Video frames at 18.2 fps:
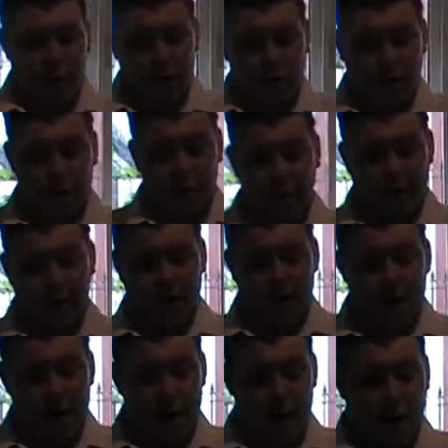I'm going to read
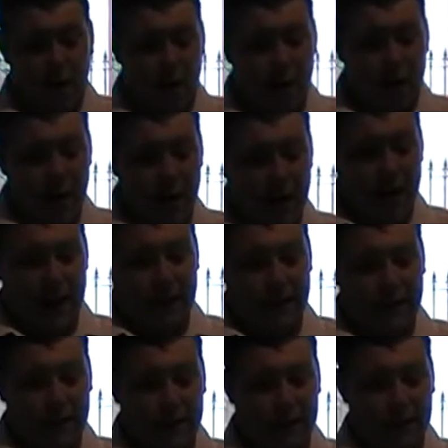them out,
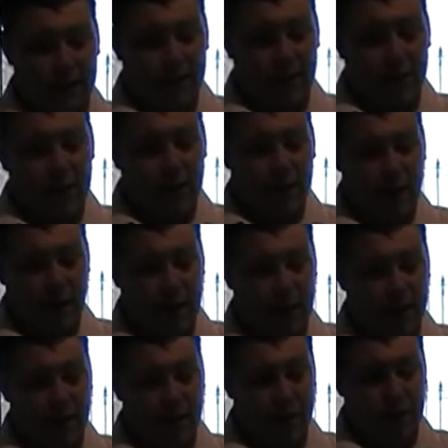and
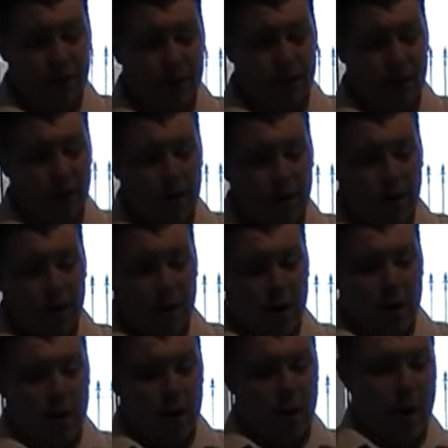then
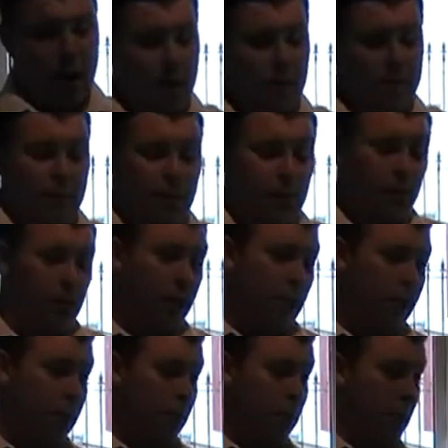I'm going to get my